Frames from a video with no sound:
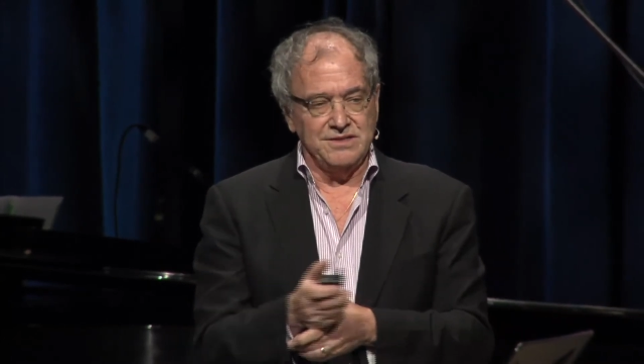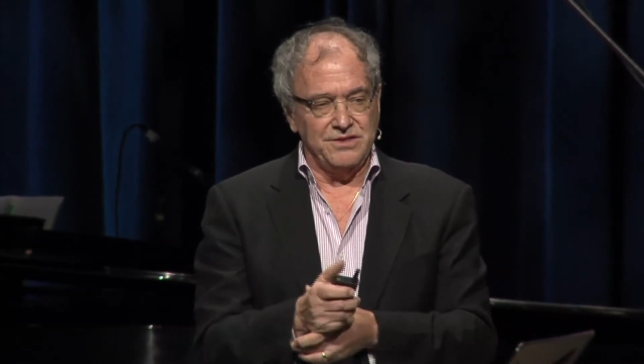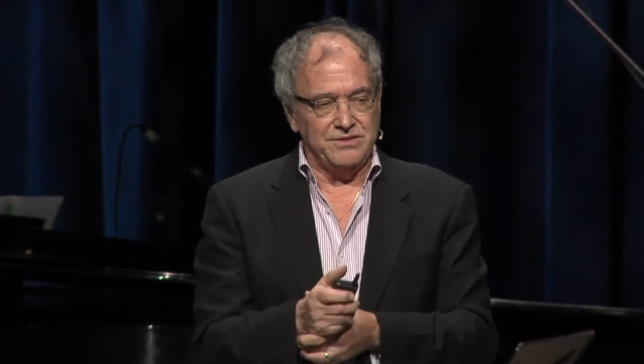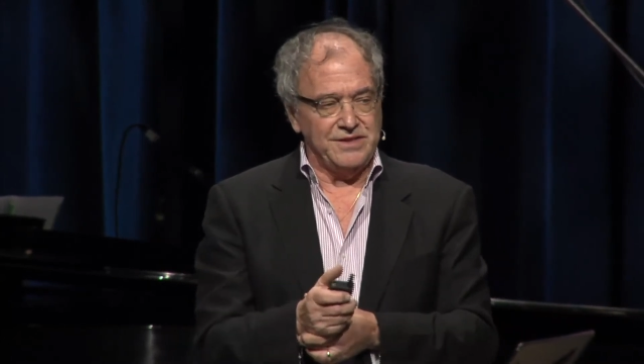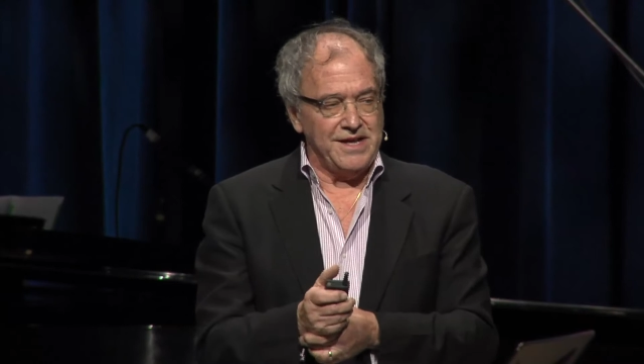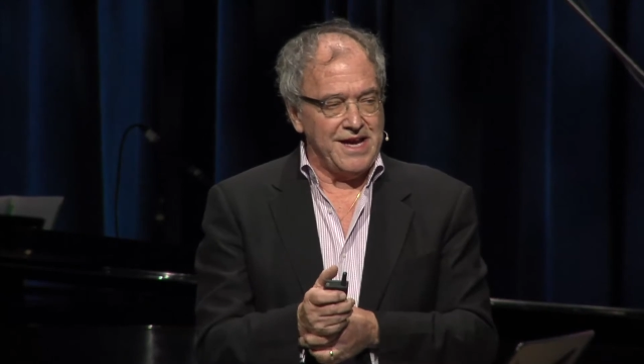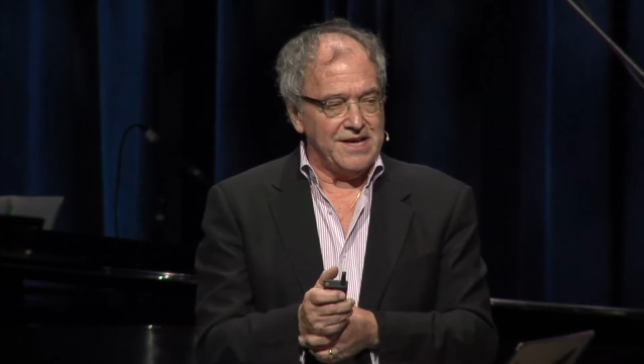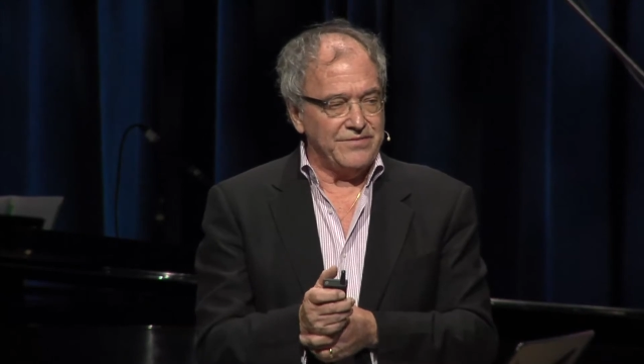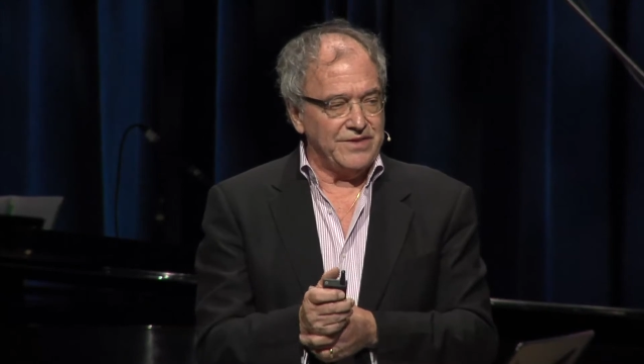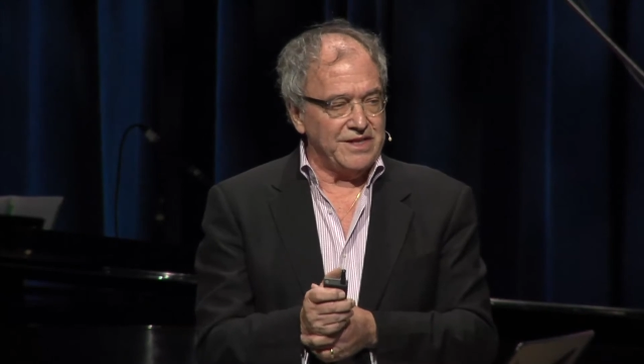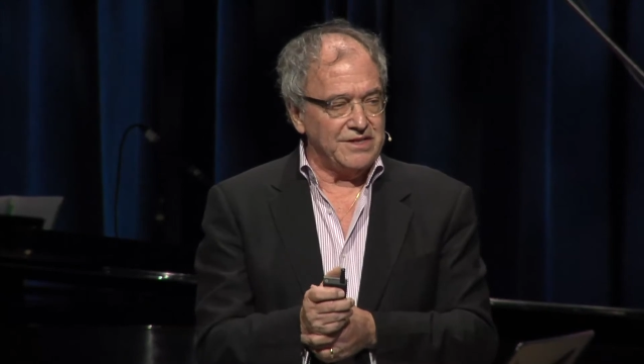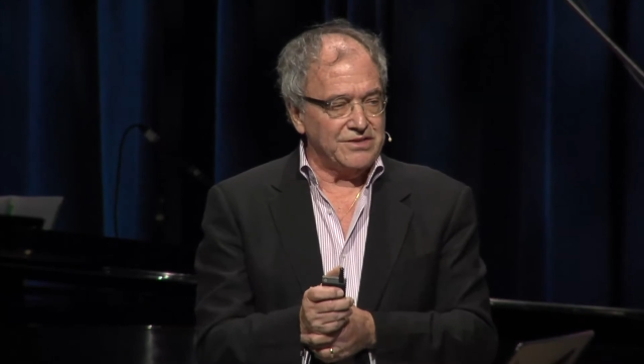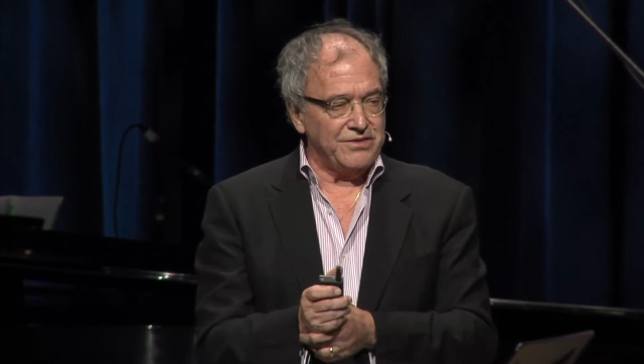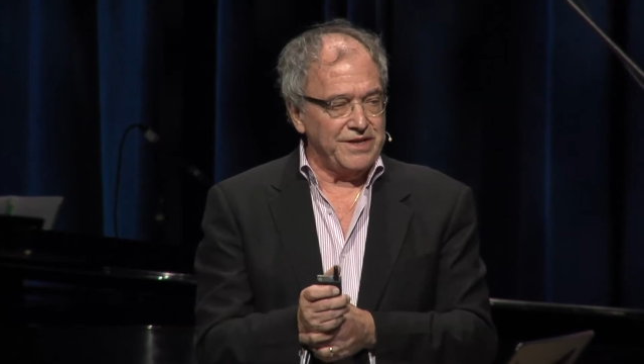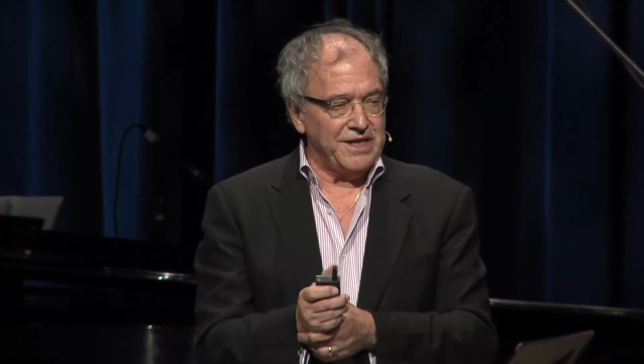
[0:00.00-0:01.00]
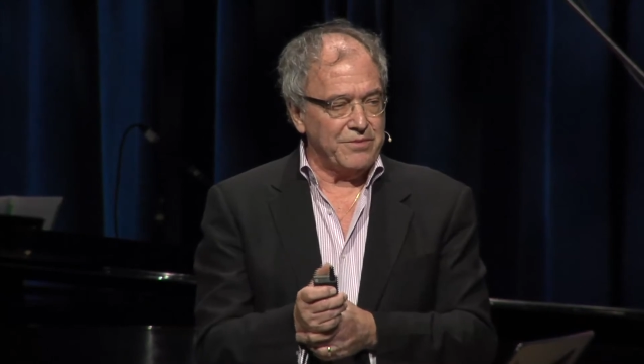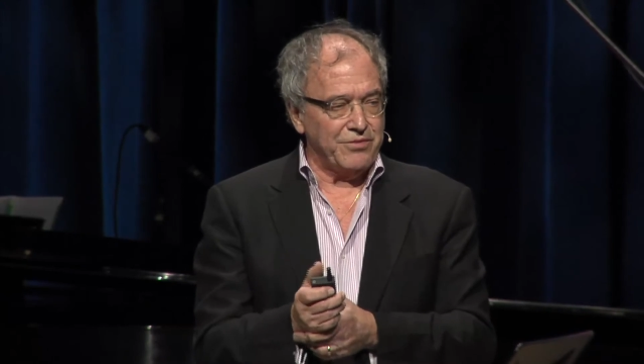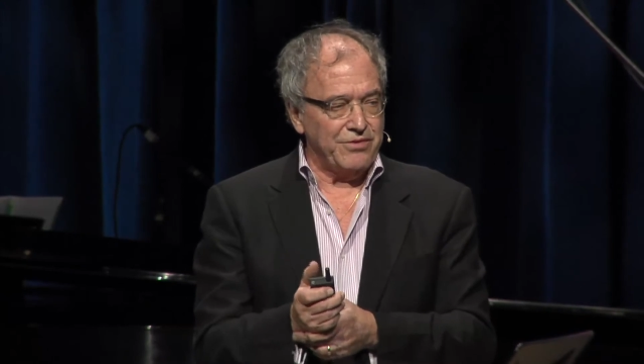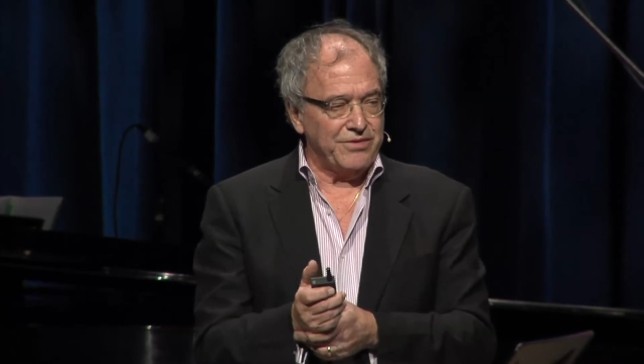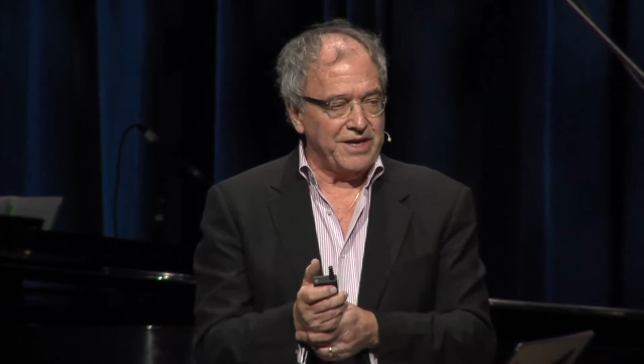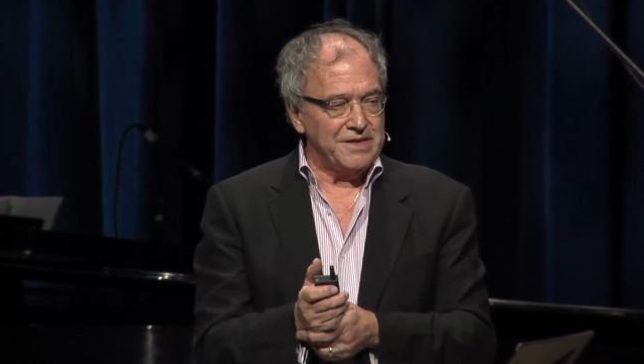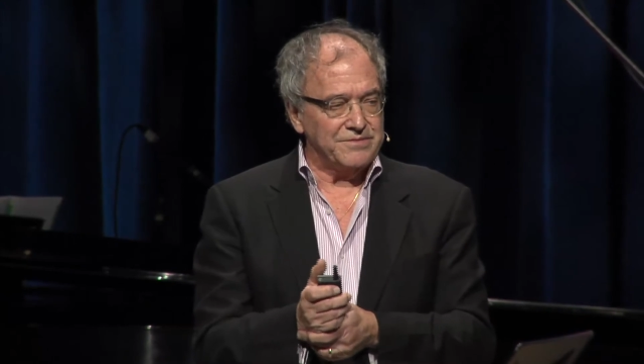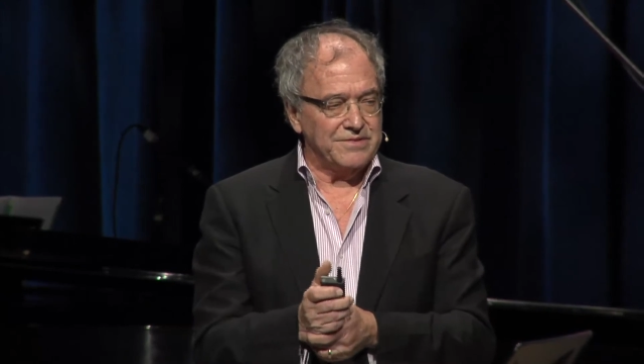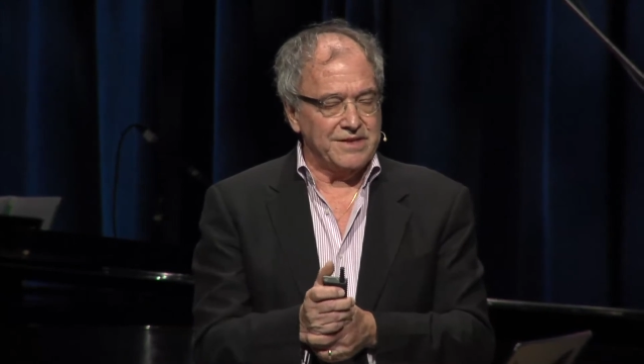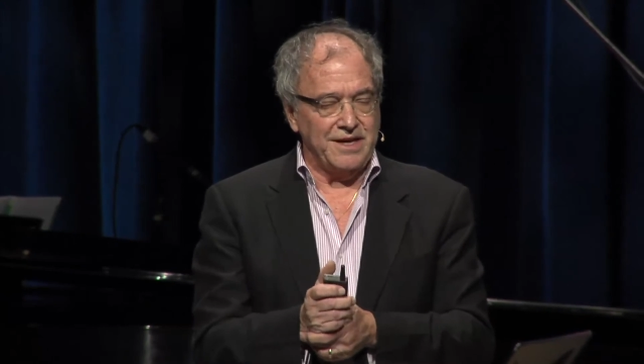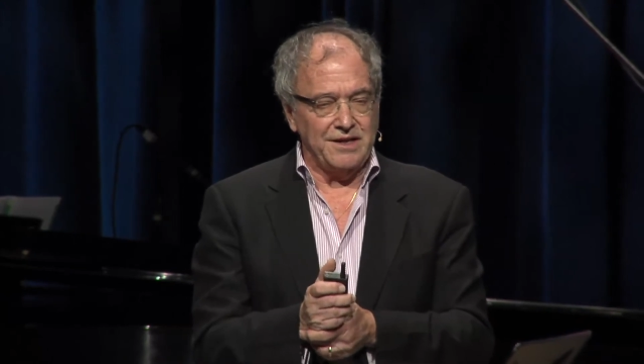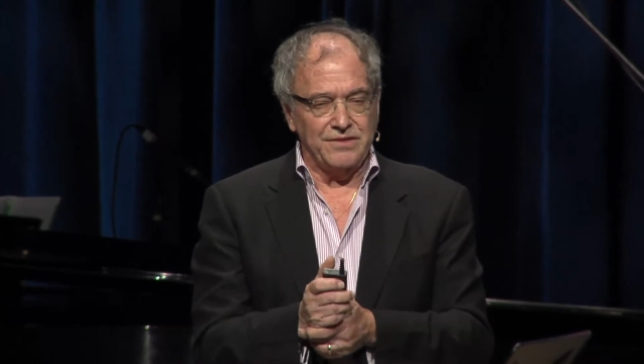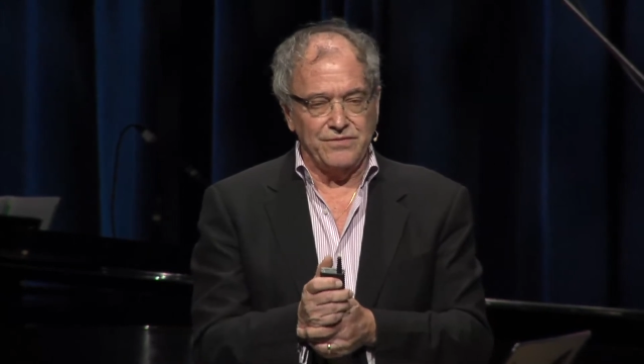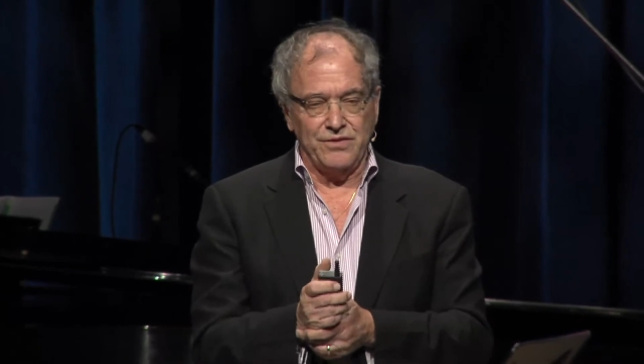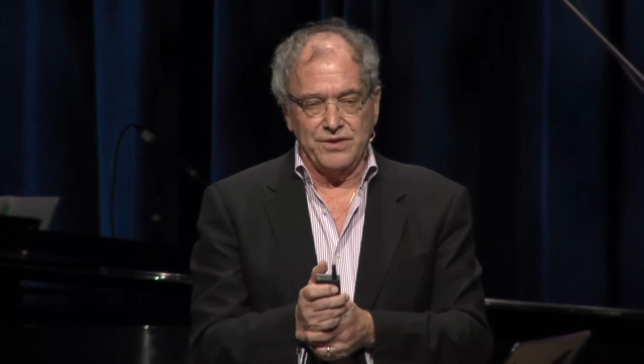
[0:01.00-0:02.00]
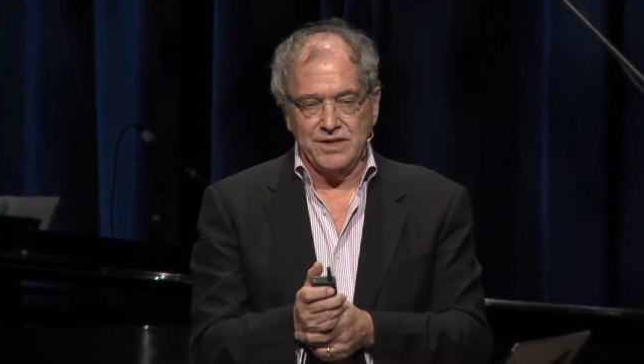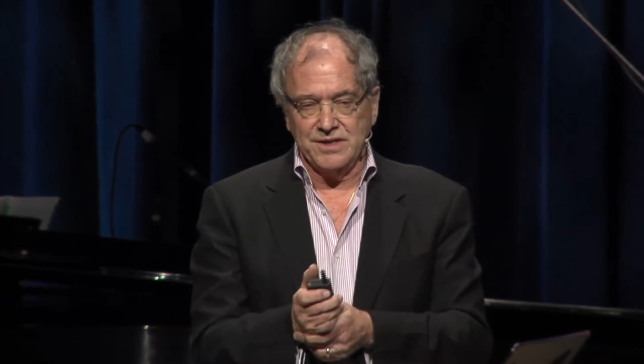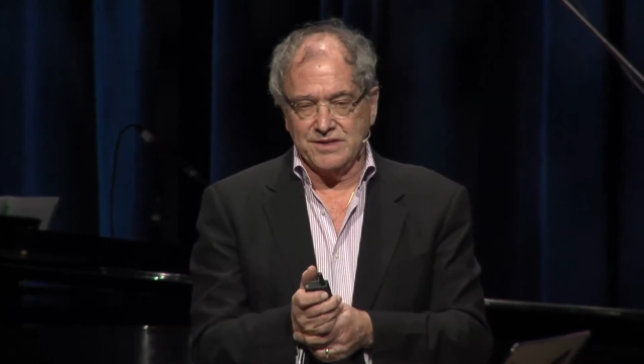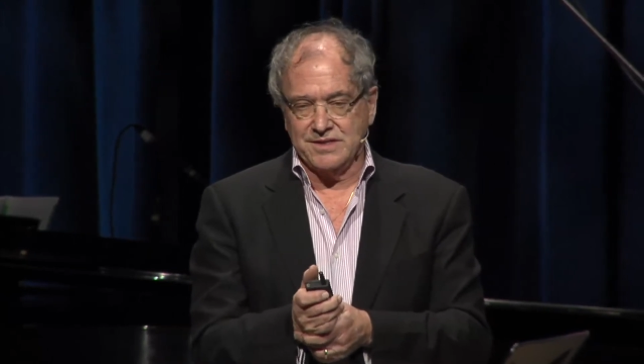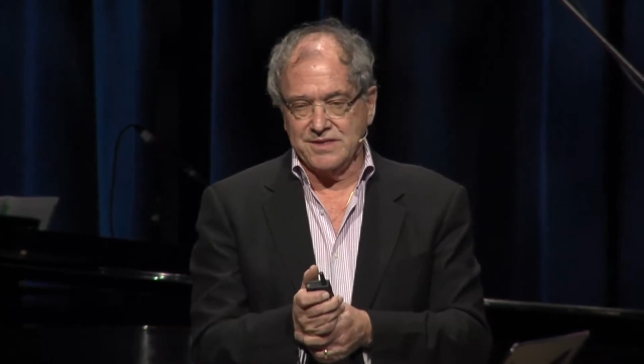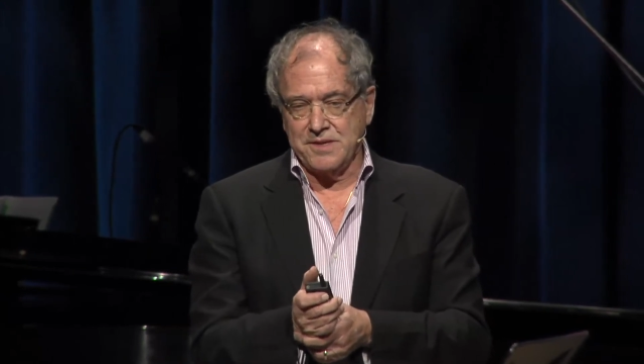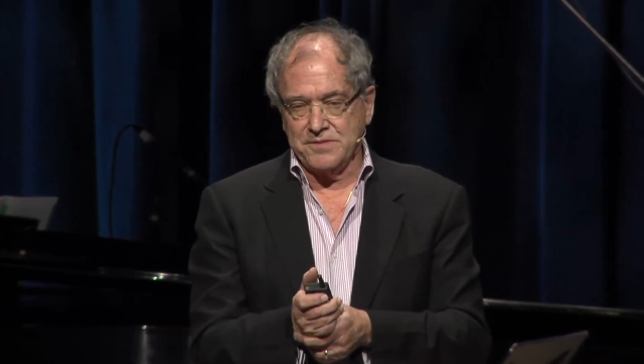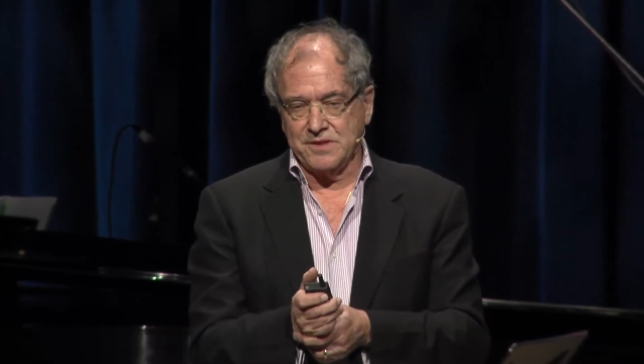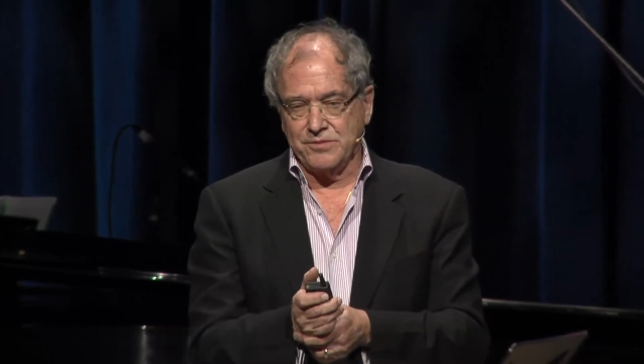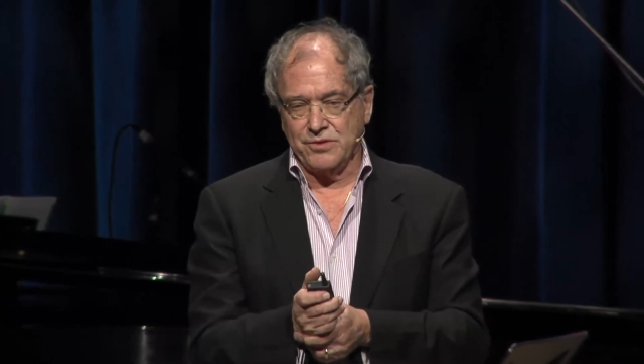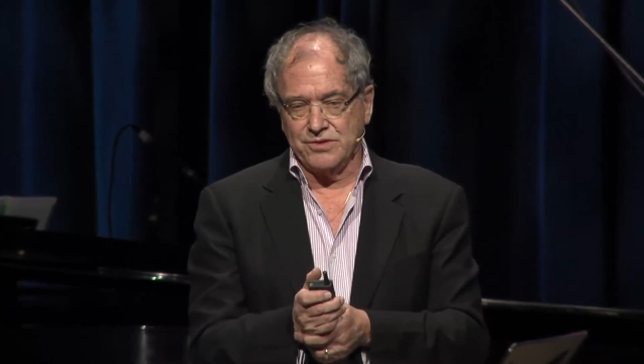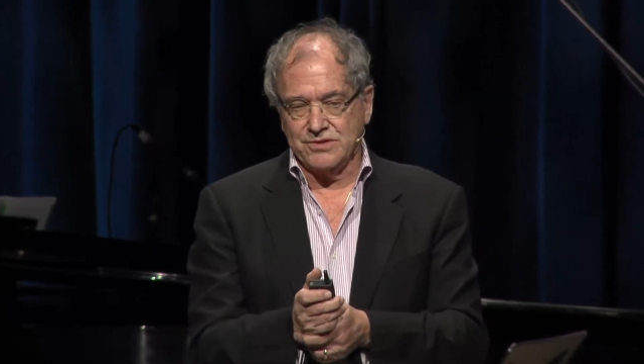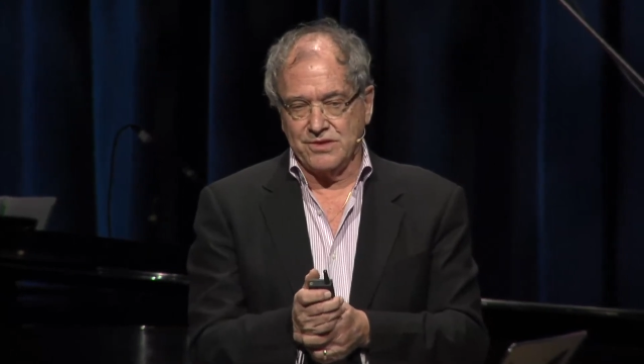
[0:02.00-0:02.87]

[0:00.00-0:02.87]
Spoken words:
do they have any training programs in California that's acceptable?